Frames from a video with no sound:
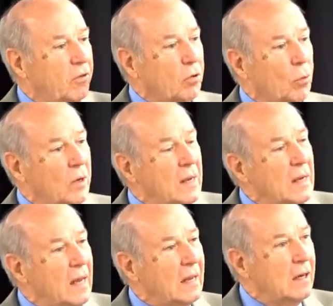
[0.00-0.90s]

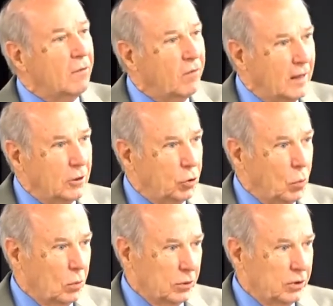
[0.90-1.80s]
3
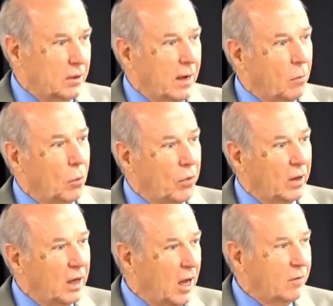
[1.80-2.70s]
individuals that were the
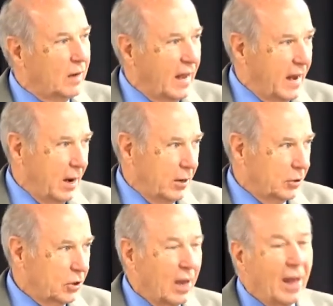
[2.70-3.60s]
covenant heirs.